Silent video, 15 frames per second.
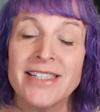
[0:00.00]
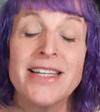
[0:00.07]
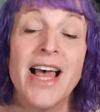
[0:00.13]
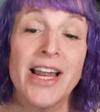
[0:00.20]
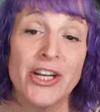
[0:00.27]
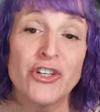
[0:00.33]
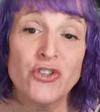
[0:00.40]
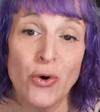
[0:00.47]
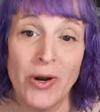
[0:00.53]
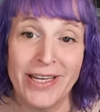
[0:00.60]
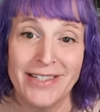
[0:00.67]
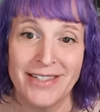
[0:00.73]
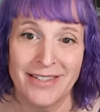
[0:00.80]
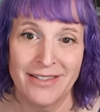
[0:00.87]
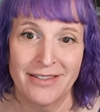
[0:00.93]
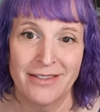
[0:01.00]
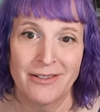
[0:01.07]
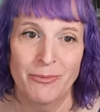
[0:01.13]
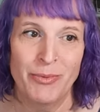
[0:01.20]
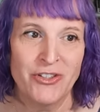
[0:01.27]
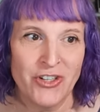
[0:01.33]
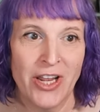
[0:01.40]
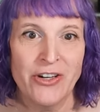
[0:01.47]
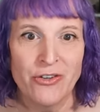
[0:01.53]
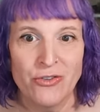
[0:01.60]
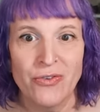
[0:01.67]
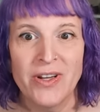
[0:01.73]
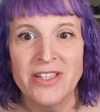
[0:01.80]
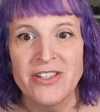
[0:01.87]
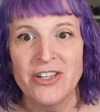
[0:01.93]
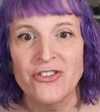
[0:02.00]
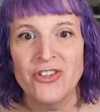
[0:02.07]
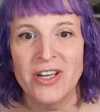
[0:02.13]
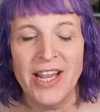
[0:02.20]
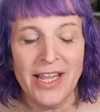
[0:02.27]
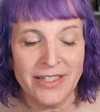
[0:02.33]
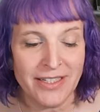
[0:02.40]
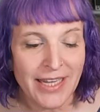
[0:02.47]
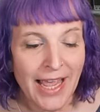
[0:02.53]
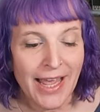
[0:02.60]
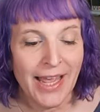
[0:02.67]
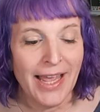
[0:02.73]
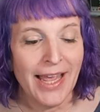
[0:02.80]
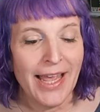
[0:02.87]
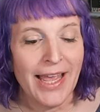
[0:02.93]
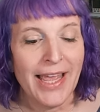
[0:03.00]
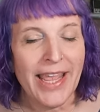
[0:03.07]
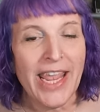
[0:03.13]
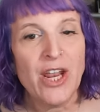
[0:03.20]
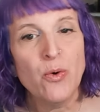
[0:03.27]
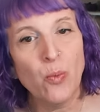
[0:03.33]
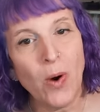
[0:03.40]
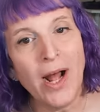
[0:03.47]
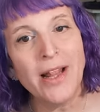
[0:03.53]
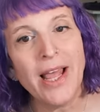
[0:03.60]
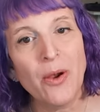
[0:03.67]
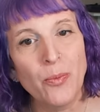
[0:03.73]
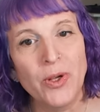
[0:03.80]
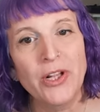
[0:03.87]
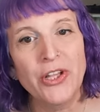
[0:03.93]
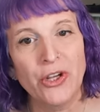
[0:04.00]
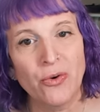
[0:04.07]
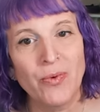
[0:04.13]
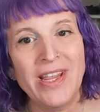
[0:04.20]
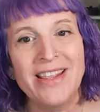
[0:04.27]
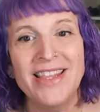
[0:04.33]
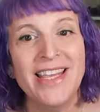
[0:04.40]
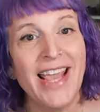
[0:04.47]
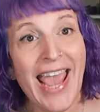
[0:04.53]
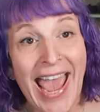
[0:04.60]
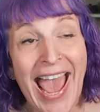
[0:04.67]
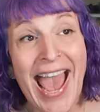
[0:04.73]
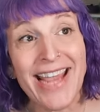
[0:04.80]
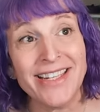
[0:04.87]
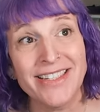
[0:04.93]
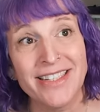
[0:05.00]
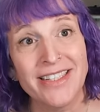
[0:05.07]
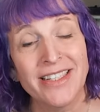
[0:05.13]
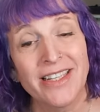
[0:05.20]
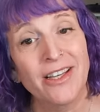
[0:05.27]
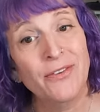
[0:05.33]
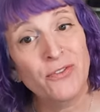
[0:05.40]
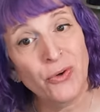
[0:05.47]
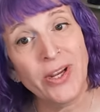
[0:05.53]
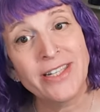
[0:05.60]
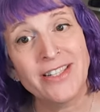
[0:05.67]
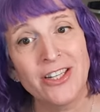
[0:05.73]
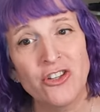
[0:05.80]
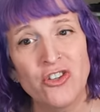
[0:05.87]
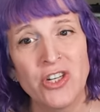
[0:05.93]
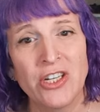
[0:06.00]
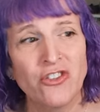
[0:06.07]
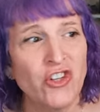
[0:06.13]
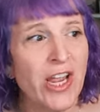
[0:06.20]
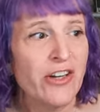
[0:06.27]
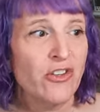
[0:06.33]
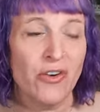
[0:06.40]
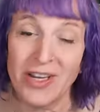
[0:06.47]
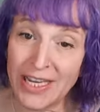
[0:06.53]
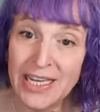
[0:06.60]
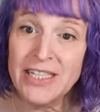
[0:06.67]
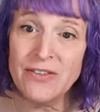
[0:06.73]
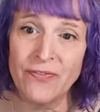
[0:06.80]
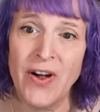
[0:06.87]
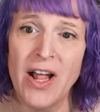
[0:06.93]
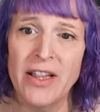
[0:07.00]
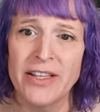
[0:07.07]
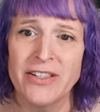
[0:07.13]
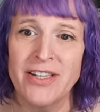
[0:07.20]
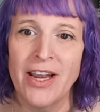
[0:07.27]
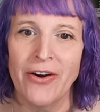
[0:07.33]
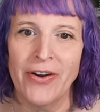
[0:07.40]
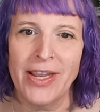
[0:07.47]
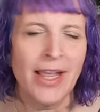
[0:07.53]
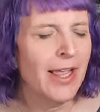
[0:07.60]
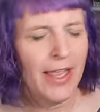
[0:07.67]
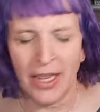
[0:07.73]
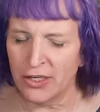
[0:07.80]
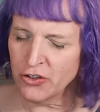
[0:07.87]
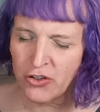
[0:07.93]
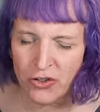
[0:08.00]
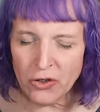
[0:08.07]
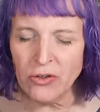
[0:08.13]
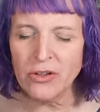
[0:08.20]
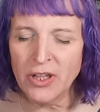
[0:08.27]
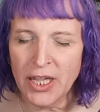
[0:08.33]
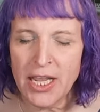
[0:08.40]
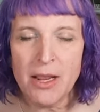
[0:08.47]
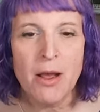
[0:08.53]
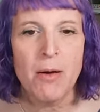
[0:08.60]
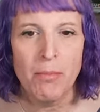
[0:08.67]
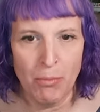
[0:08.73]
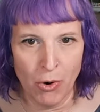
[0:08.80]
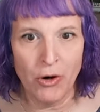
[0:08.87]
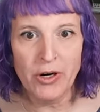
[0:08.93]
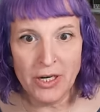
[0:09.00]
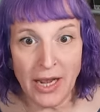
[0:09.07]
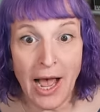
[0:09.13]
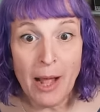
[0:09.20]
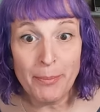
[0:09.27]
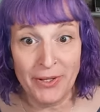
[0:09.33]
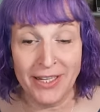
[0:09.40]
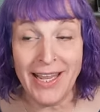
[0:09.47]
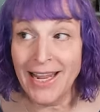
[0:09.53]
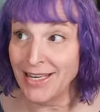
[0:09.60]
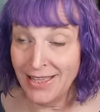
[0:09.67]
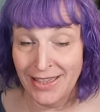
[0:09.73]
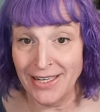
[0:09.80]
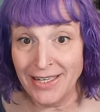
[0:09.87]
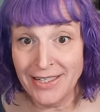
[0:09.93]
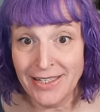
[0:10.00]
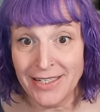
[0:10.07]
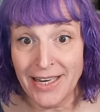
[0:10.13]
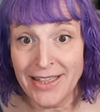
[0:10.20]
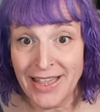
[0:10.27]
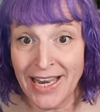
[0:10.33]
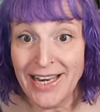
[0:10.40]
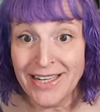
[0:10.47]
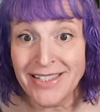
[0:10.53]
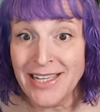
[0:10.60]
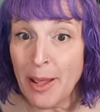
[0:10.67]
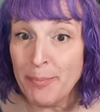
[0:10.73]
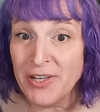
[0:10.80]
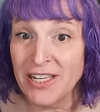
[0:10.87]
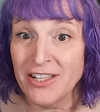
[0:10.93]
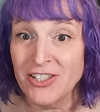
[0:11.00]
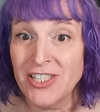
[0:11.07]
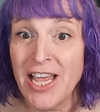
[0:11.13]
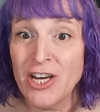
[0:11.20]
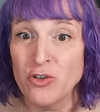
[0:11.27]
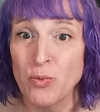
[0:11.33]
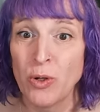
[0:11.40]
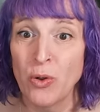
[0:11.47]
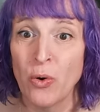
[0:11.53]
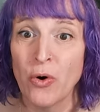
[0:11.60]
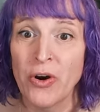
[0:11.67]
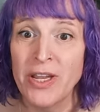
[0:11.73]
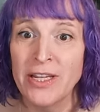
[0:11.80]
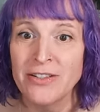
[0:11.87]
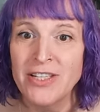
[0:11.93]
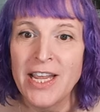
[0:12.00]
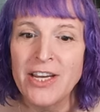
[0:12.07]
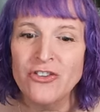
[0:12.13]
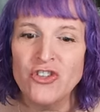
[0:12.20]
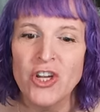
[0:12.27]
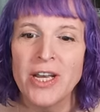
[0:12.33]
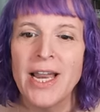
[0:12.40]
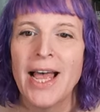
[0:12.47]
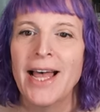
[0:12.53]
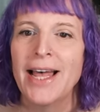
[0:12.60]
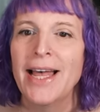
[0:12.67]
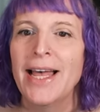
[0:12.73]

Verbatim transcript: is not a choice, but gender transition is. And while I will agree the act of transitioning gender is voluntary and certainly more complicated than accepting a sexual orientation,